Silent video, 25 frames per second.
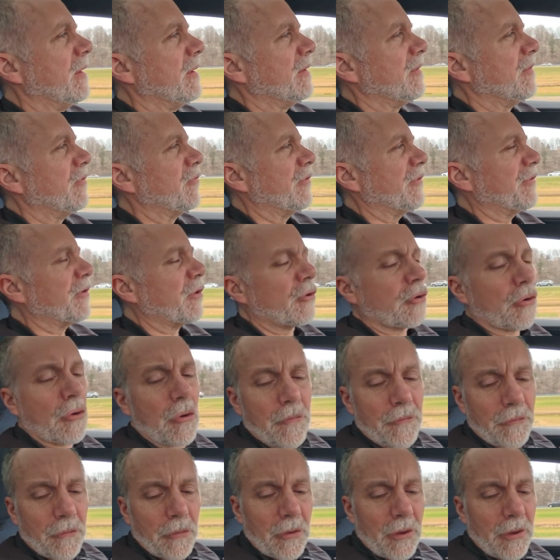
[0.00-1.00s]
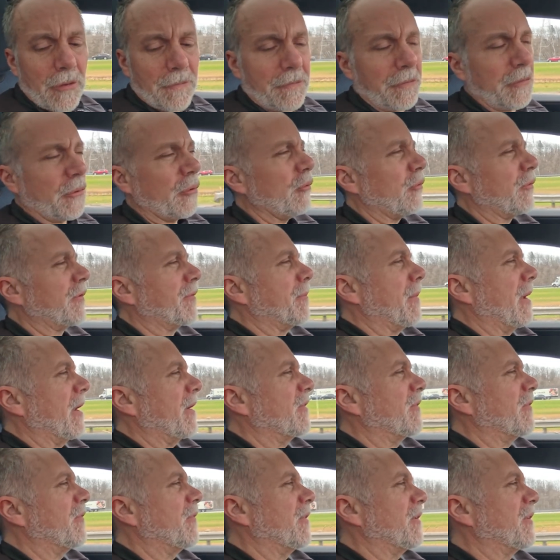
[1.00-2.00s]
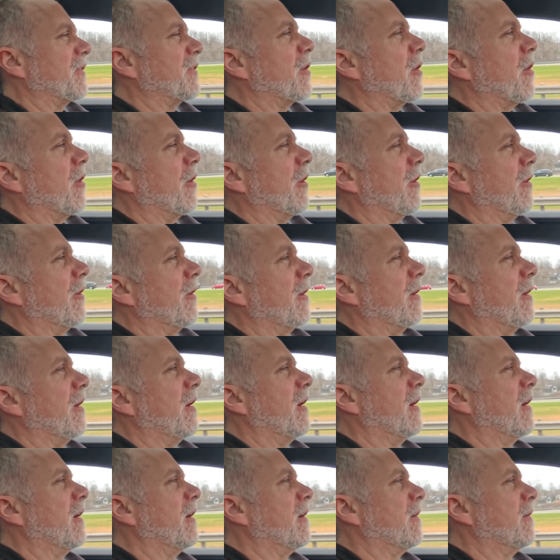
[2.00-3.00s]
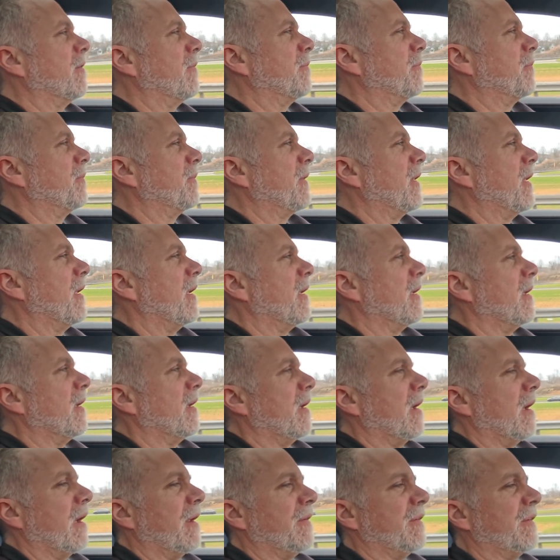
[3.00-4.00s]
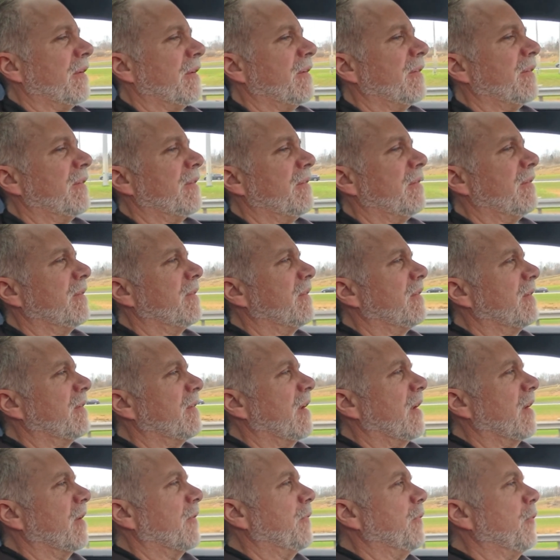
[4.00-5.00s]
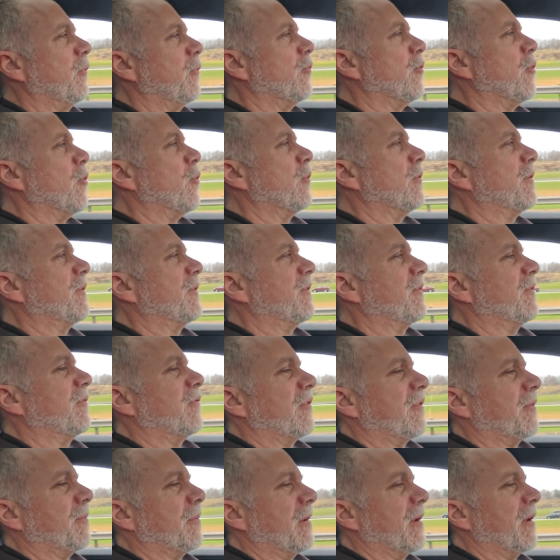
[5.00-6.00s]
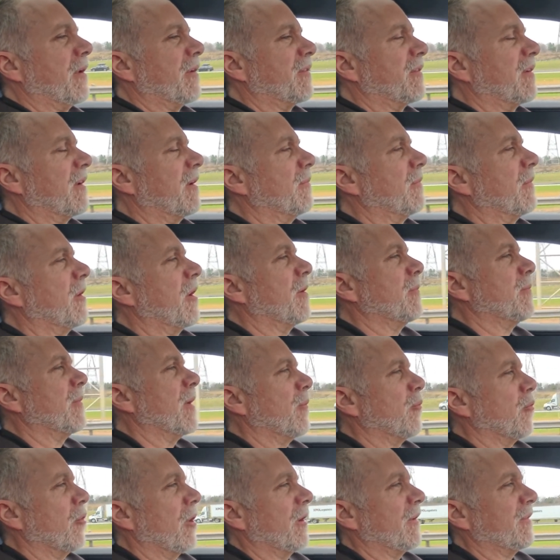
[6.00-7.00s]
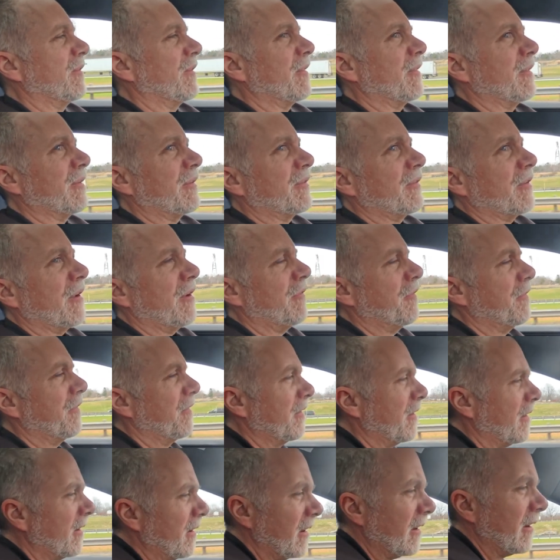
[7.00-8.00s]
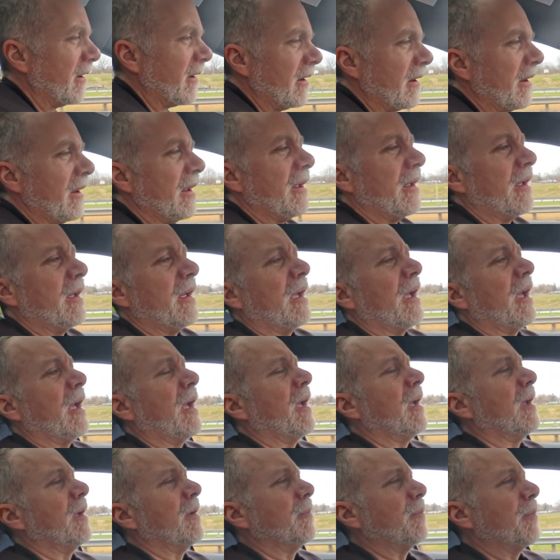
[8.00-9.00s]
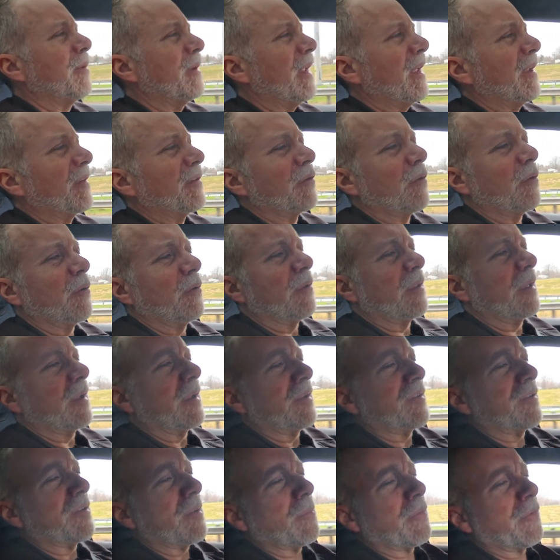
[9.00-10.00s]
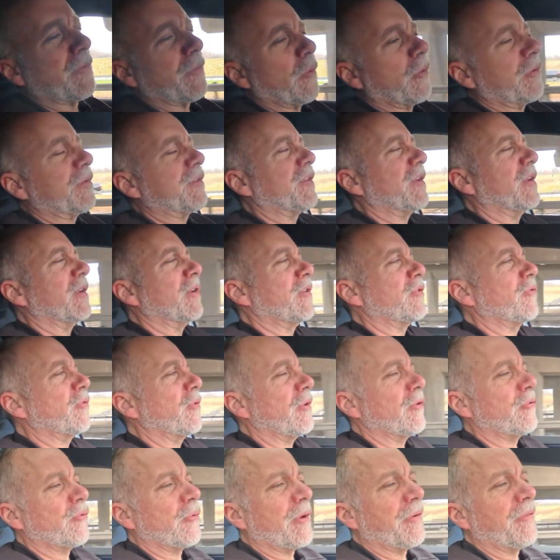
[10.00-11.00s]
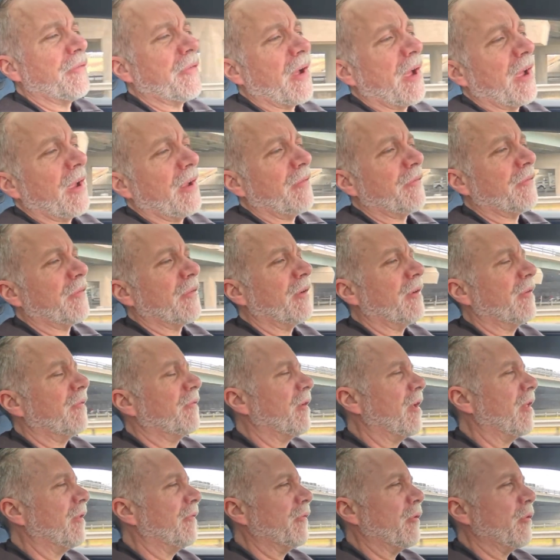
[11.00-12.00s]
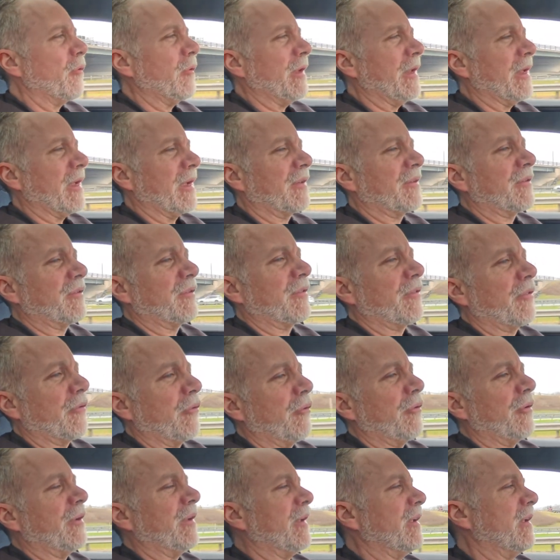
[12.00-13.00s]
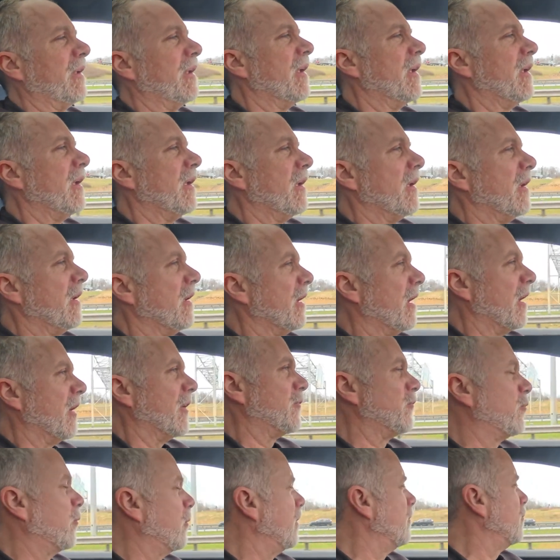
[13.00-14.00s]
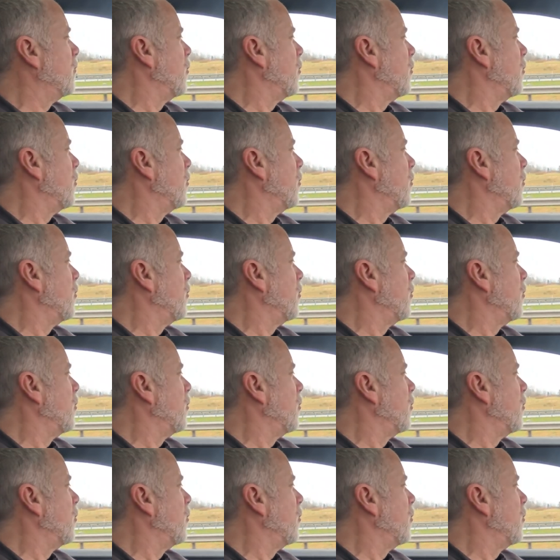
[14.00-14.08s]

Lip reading: I'm just going to go over a few specs of this car. I did take a few notes just because I'm not memorizing this stuff. But yeah, so like I said before, it's a 2025 Volvo EX30 twin